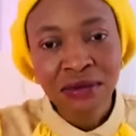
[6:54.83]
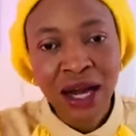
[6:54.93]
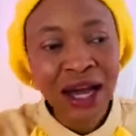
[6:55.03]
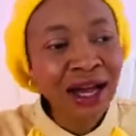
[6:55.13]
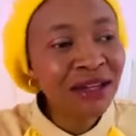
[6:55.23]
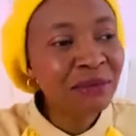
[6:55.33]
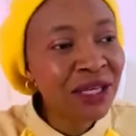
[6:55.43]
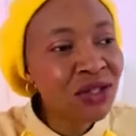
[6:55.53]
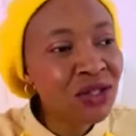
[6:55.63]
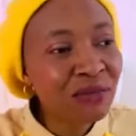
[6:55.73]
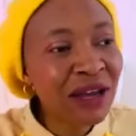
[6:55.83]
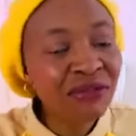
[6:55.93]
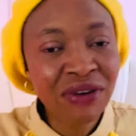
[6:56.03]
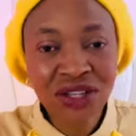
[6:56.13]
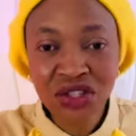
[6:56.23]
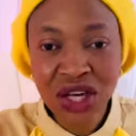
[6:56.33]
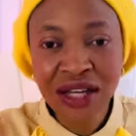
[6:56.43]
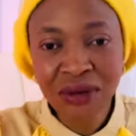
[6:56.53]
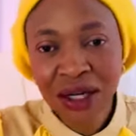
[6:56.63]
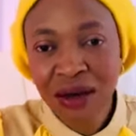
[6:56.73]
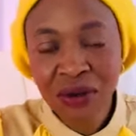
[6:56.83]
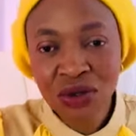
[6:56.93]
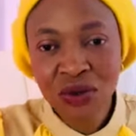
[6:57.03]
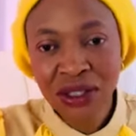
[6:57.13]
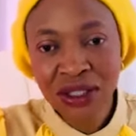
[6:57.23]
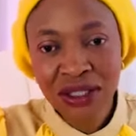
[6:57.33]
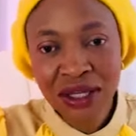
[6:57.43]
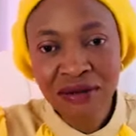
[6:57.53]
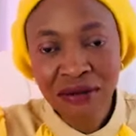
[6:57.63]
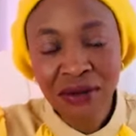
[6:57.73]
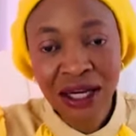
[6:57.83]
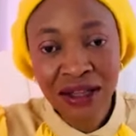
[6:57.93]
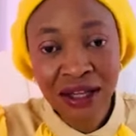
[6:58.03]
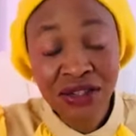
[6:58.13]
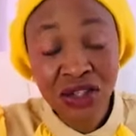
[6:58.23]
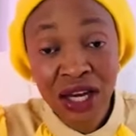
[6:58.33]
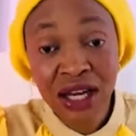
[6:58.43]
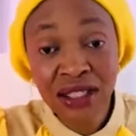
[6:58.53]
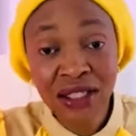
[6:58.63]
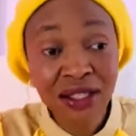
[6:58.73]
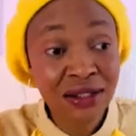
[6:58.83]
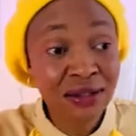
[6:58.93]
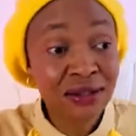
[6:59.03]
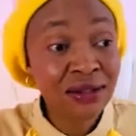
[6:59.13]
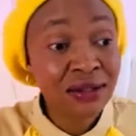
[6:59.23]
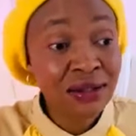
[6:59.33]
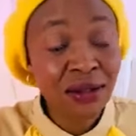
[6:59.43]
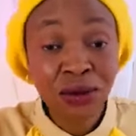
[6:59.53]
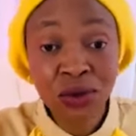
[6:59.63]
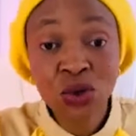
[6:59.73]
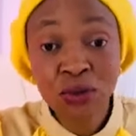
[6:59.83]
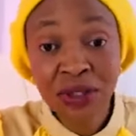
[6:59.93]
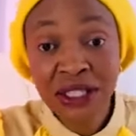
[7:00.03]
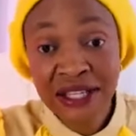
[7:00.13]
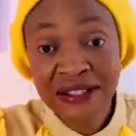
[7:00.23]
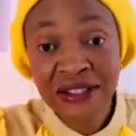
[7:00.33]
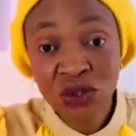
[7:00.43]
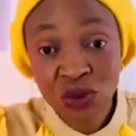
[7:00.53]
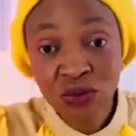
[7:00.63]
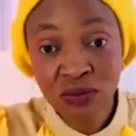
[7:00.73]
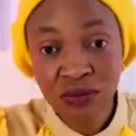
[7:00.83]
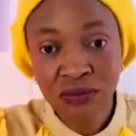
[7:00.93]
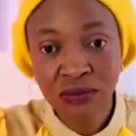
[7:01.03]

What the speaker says: I had my first child when I was 27. And that child is going to be 13 soon.